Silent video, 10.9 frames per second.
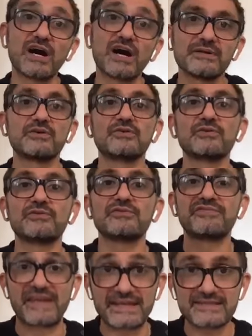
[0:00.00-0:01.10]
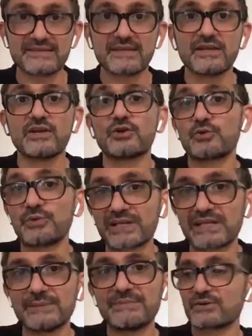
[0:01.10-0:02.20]
goes off, fades
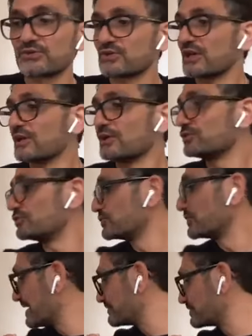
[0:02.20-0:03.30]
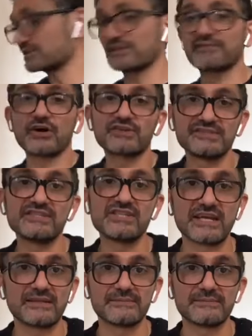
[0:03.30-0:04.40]
quickly because you have a lot of
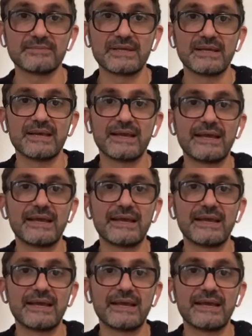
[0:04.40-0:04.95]
oxygen.